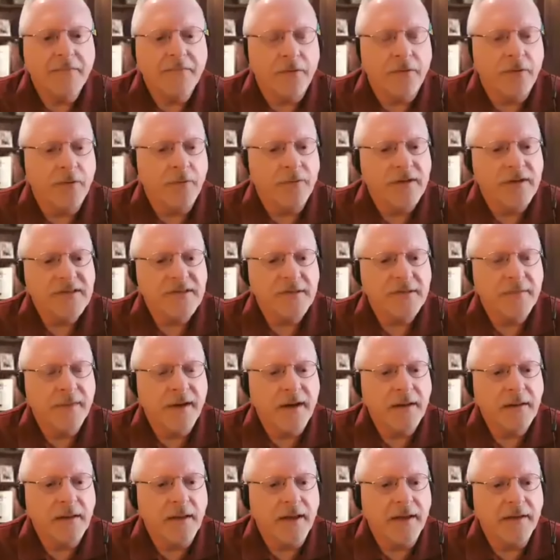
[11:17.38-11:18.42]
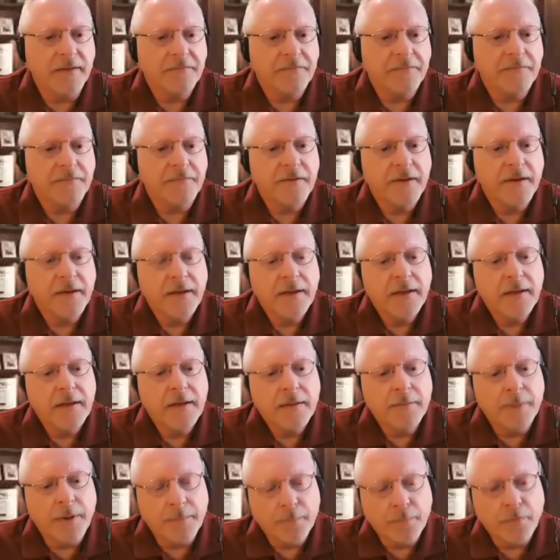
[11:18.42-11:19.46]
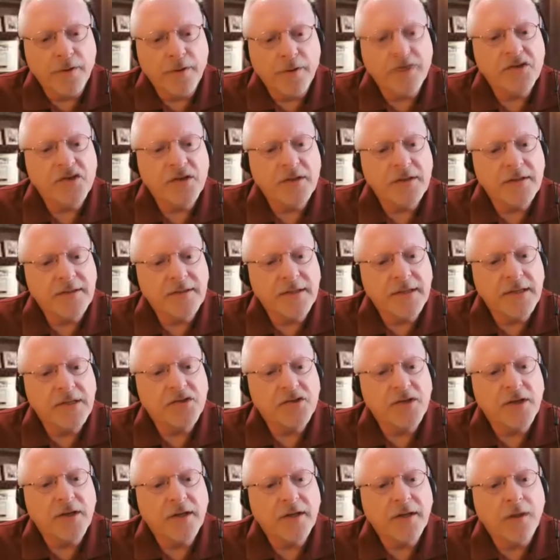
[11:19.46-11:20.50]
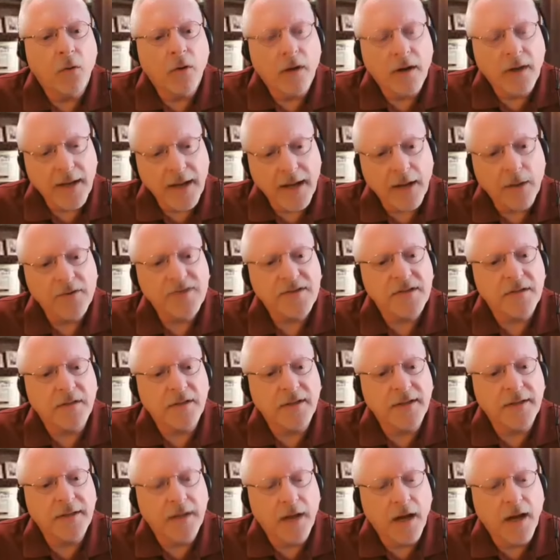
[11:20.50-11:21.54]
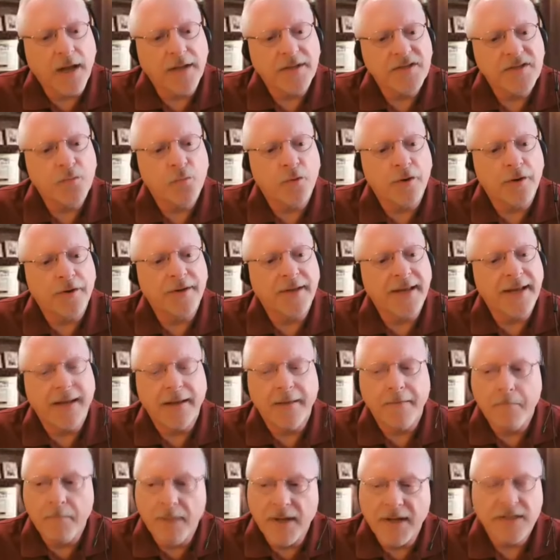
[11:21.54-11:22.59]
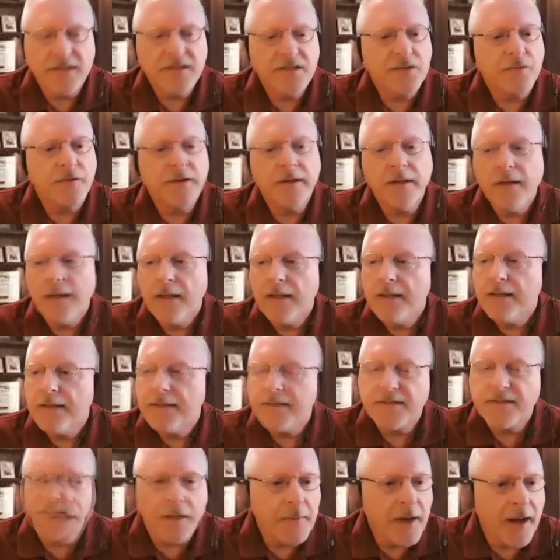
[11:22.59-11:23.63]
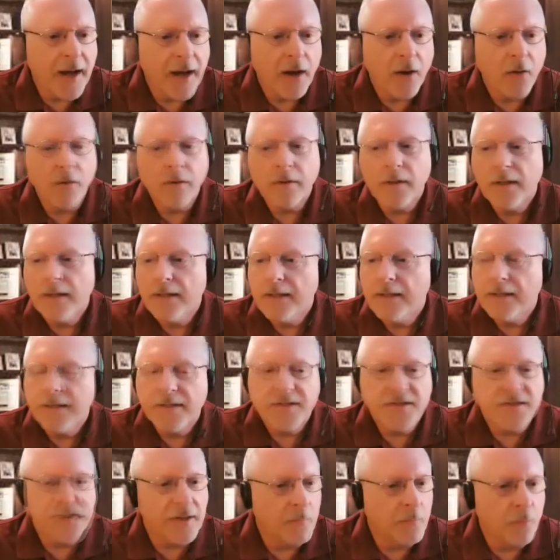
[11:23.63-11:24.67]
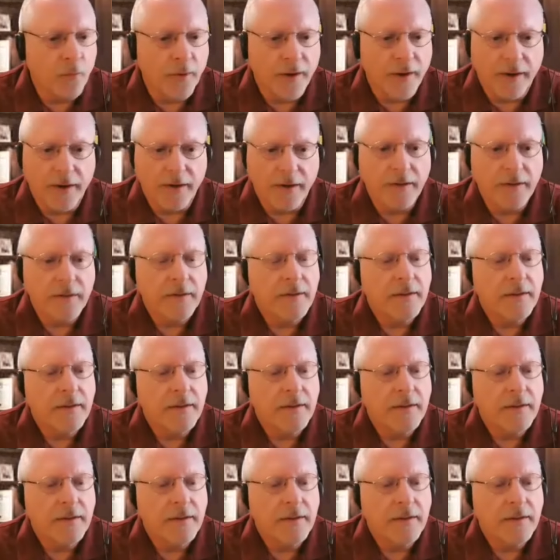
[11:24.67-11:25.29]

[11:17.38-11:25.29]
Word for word: for the rest of my life but preaching, teaching, or counseling God's word in a ministry somehow, somewhere,